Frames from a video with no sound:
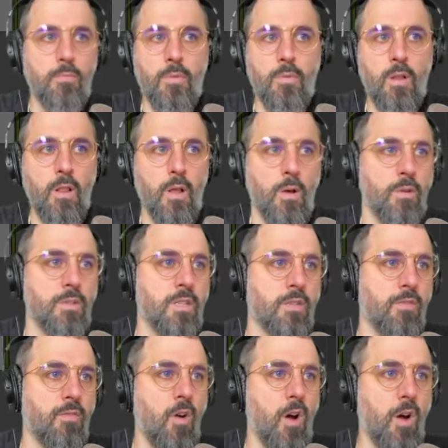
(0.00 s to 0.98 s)
close
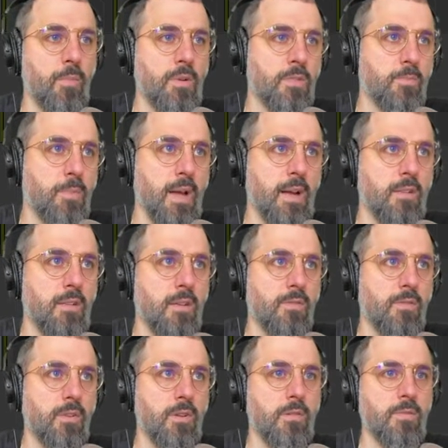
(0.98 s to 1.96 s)
and far perspective or